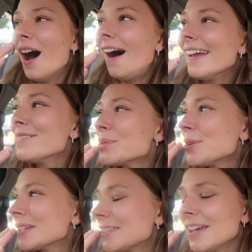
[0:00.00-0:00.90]
I am so
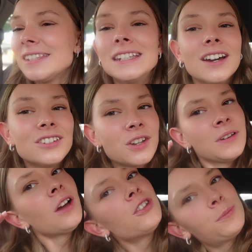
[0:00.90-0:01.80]
excited. I don't
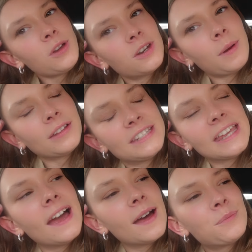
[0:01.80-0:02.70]
think I've spoken about it
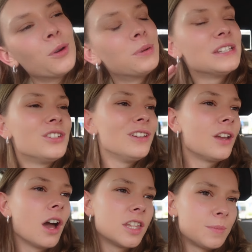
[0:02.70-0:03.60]
yet properly to you guys,